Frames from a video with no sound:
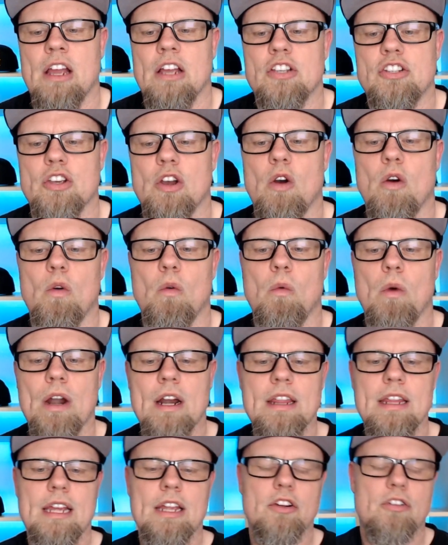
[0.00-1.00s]
So one
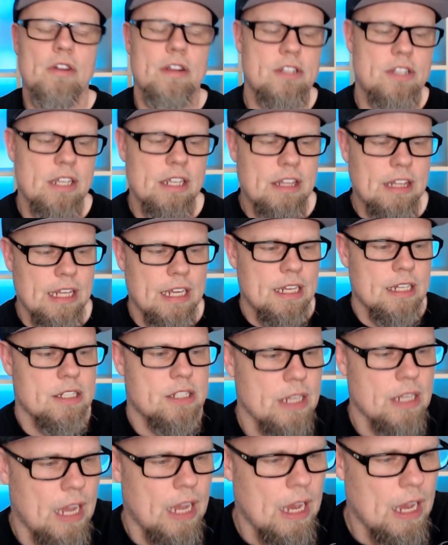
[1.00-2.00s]
of the interesting
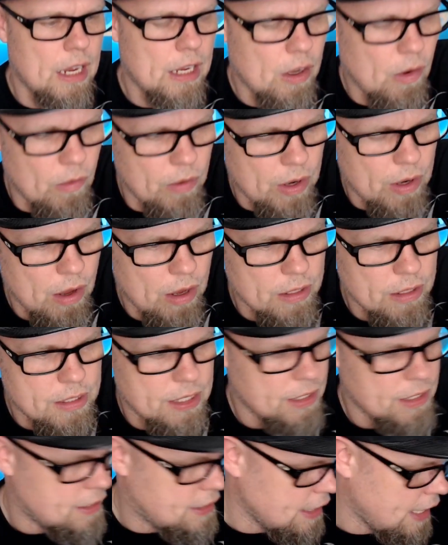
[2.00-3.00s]
things going on
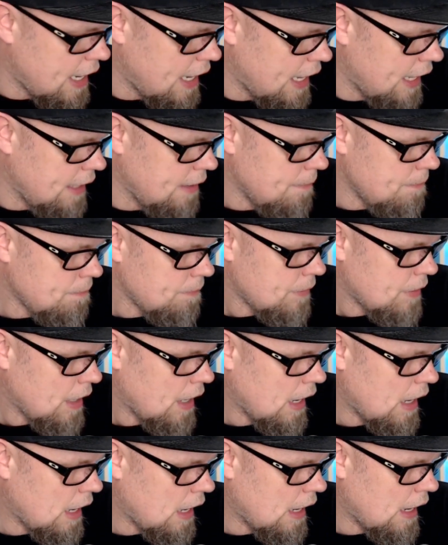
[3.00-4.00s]
today,
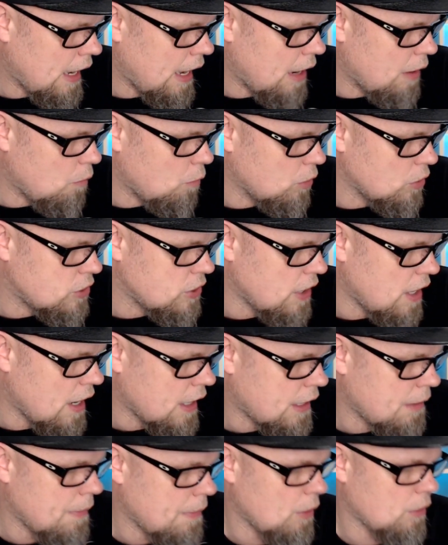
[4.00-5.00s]
and we'll
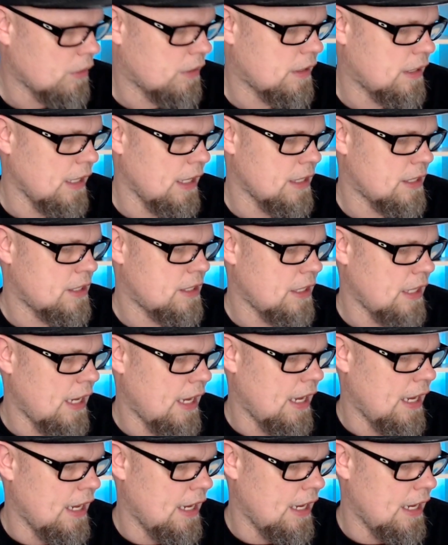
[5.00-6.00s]
talk about this,
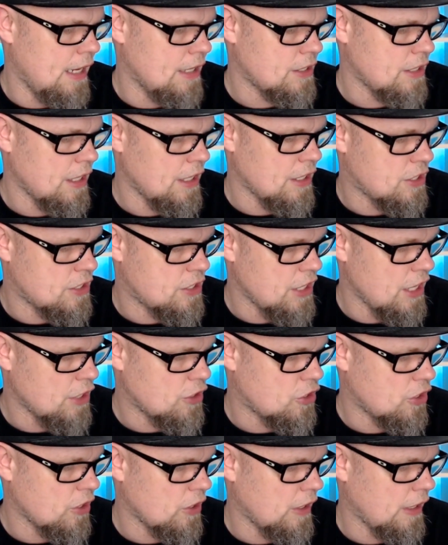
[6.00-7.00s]
is
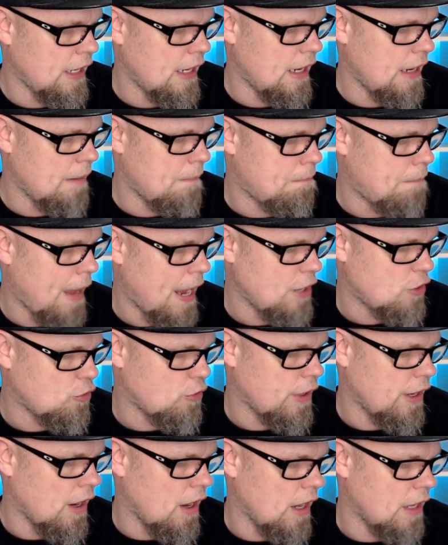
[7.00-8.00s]
essentially
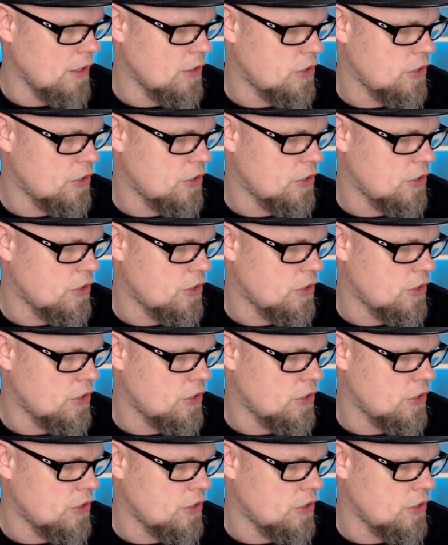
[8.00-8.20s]
Patreon.